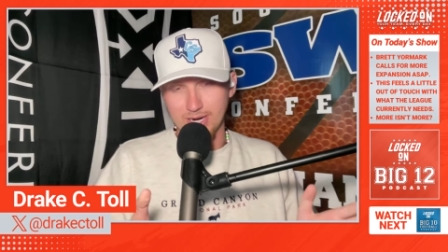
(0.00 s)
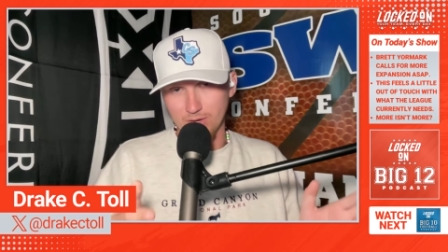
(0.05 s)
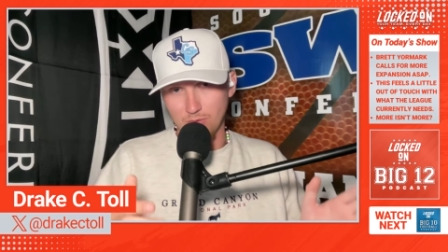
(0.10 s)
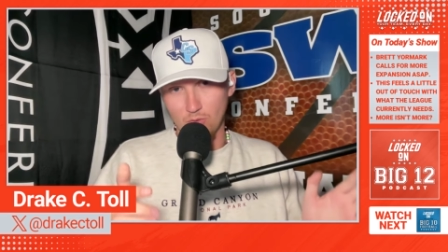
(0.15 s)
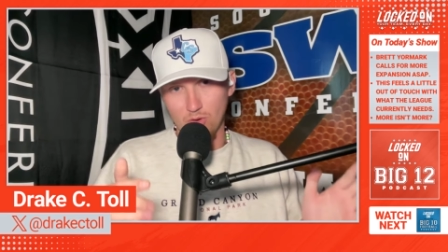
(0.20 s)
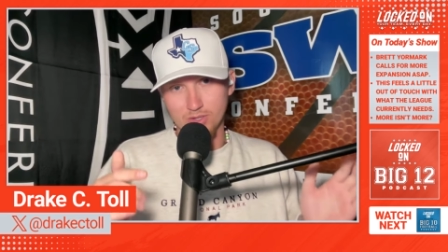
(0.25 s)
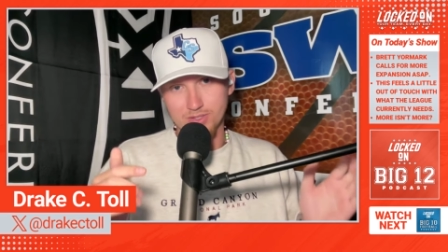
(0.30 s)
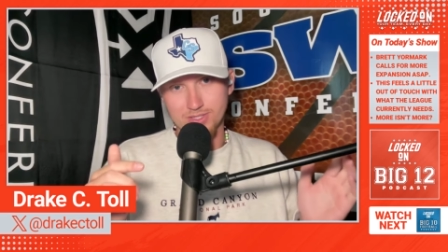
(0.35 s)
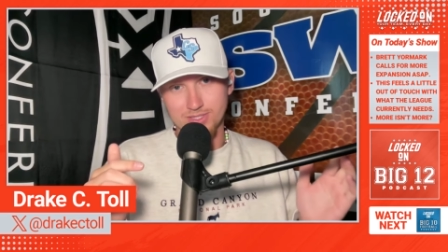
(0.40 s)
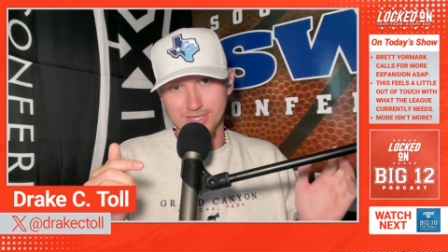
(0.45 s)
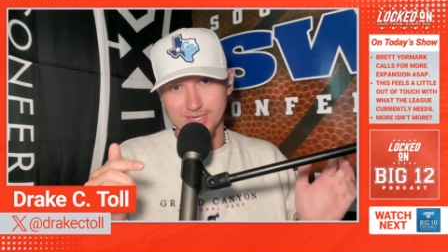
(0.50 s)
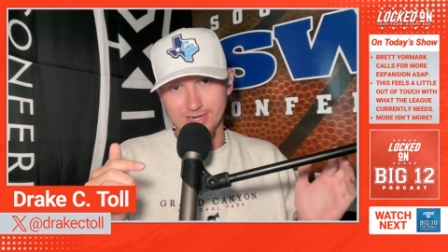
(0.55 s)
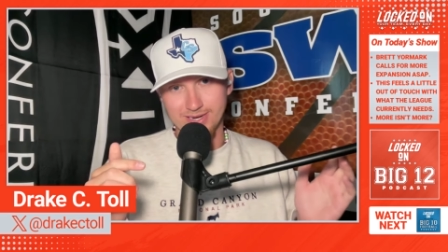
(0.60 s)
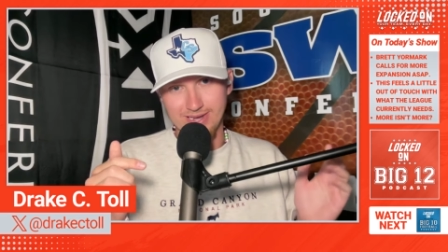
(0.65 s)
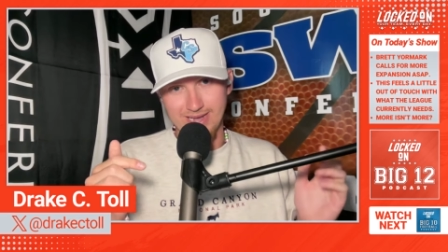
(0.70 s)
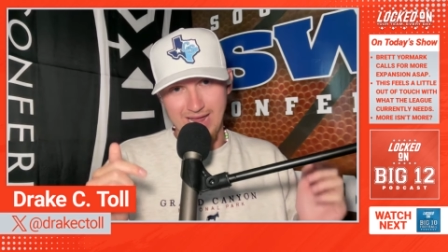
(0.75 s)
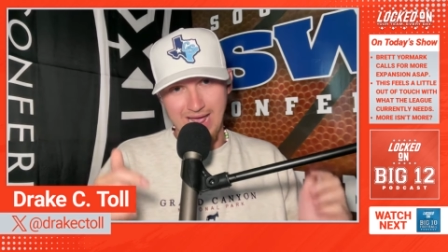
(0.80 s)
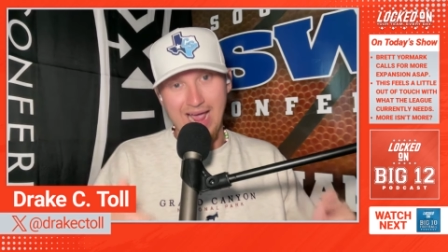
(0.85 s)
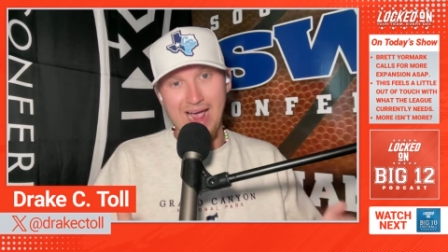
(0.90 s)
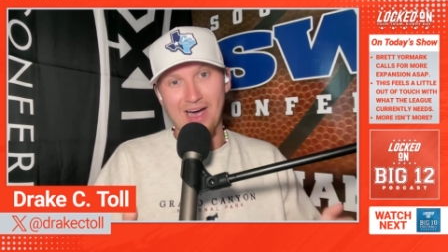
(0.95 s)
and he wants it
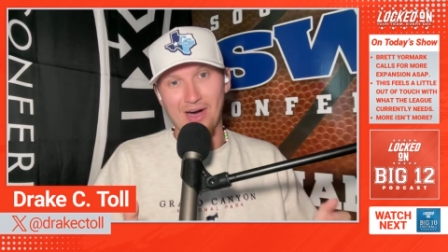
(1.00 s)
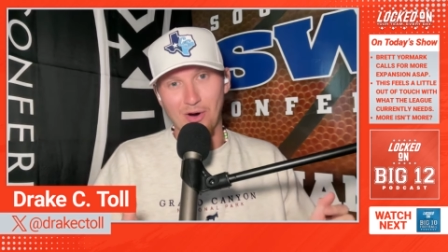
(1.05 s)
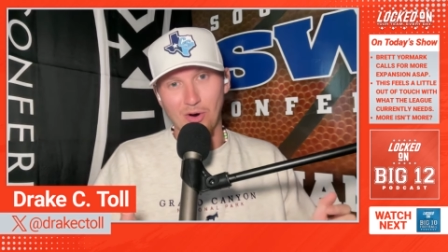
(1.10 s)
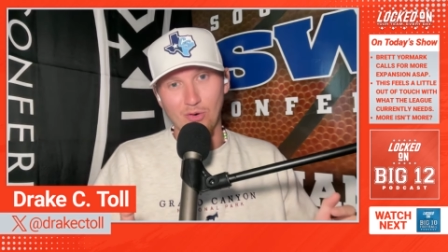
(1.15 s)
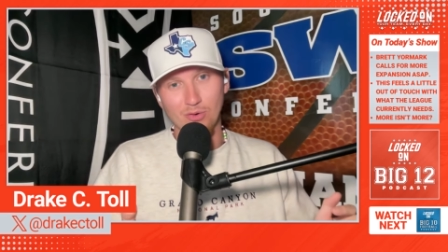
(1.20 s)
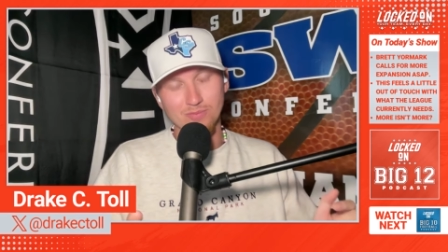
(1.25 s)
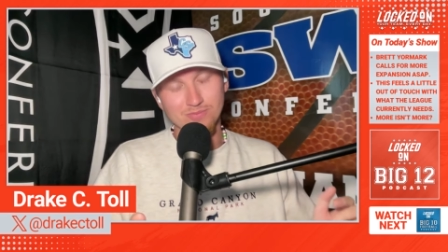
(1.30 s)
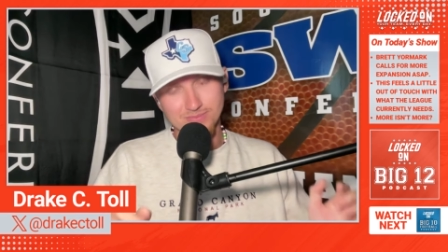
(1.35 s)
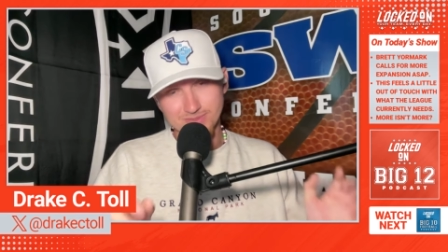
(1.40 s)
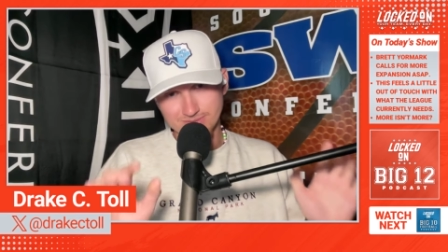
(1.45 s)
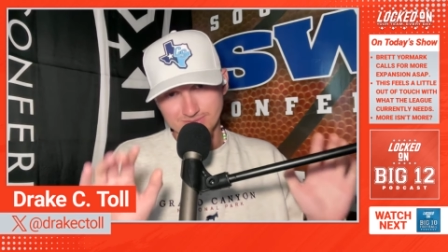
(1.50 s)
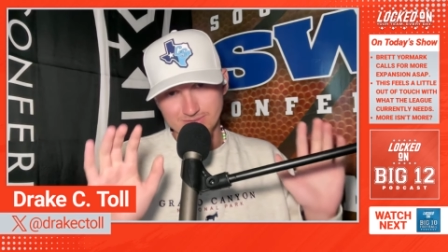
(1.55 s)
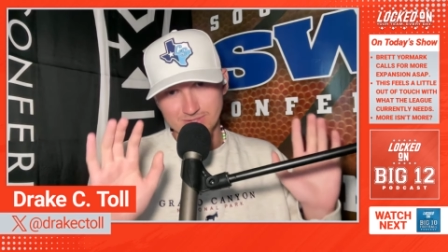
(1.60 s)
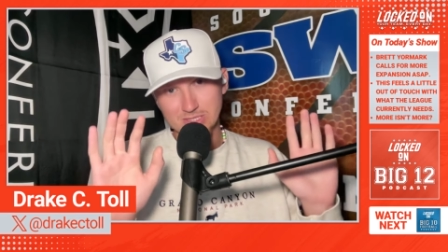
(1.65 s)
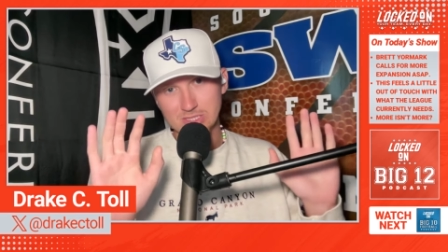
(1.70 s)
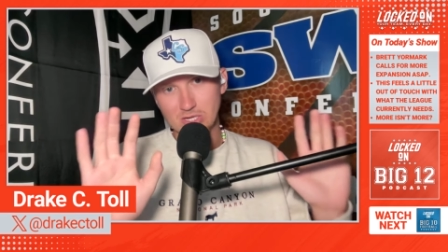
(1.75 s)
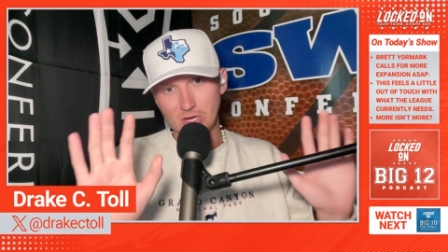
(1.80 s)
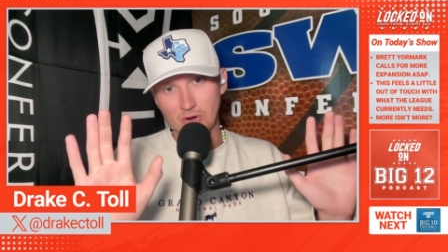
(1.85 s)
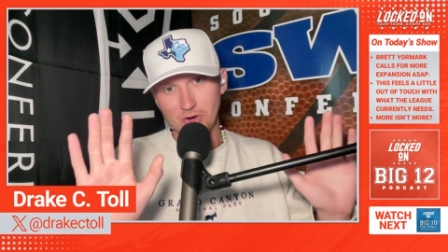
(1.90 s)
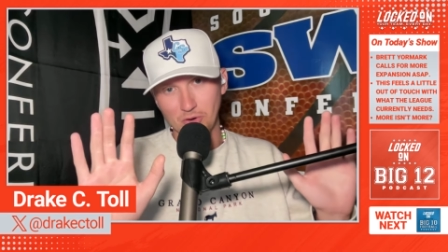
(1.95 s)
now.
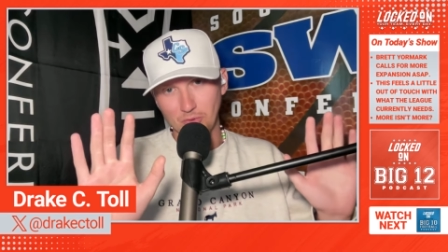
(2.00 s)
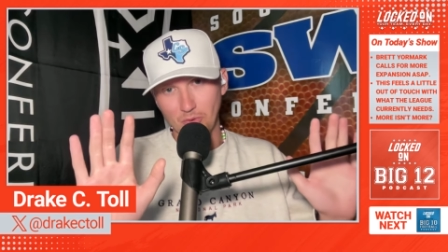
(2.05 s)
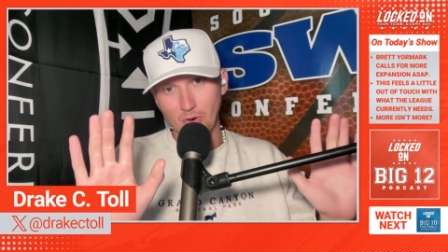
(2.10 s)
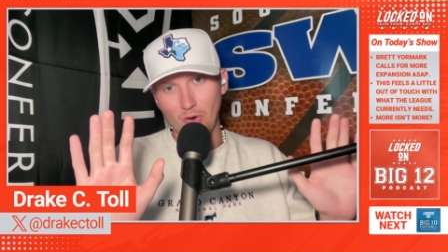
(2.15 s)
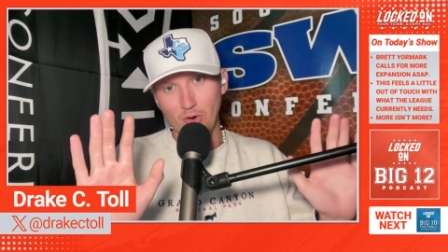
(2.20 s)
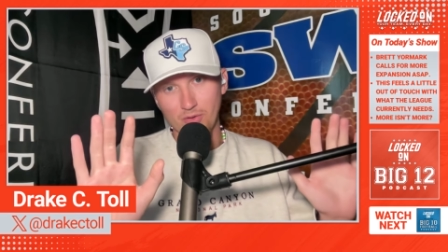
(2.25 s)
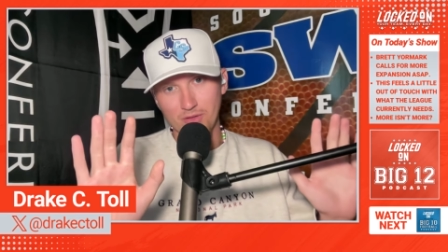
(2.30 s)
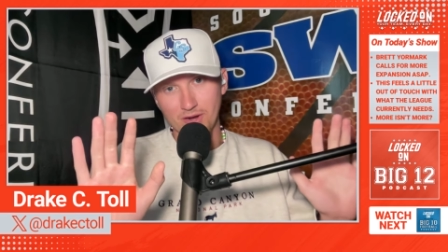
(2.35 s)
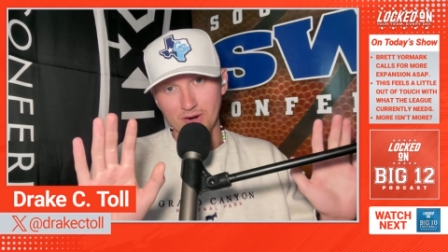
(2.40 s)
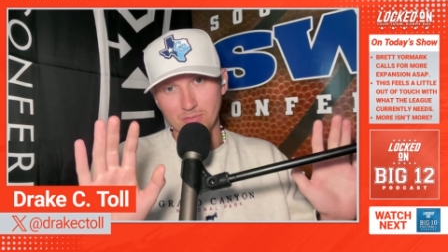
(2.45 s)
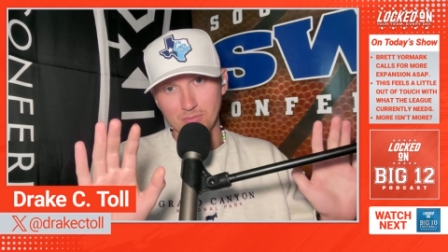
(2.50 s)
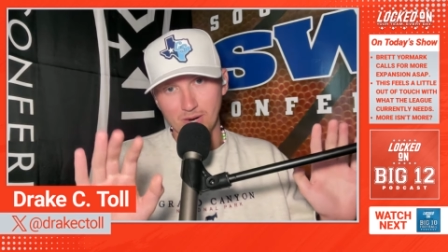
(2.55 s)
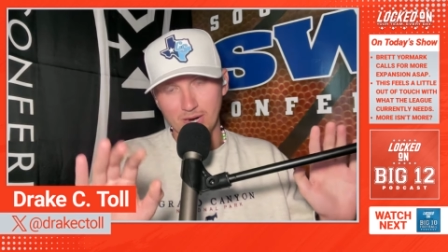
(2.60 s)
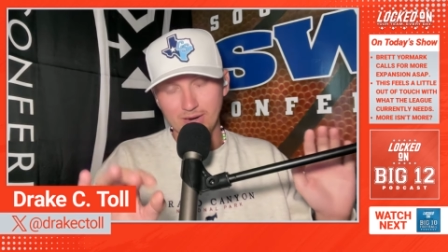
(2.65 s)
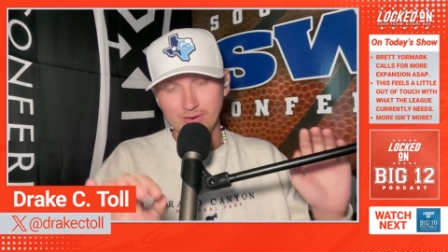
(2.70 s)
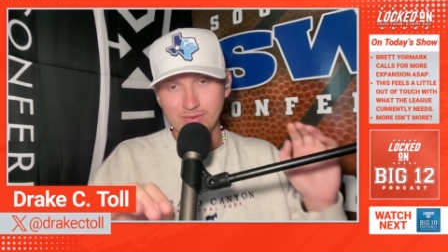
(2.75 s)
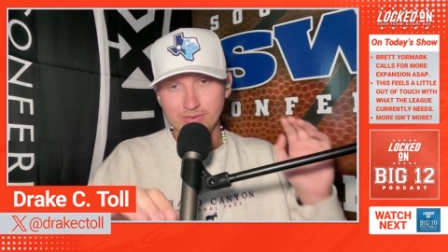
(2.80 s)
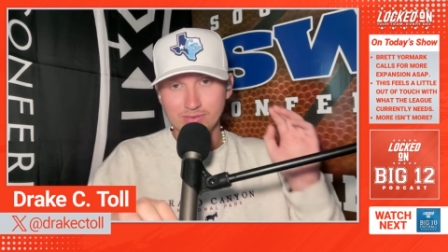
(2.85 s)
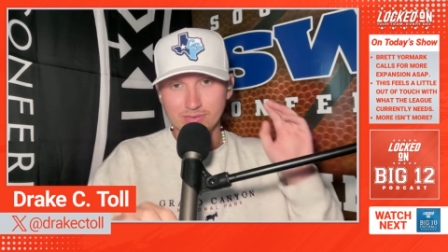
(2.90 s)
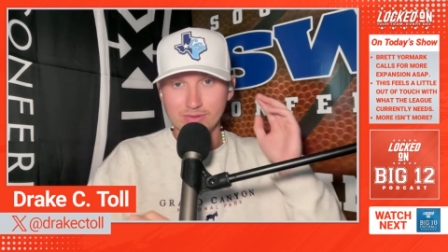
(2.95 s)
Slow your roll there, bud.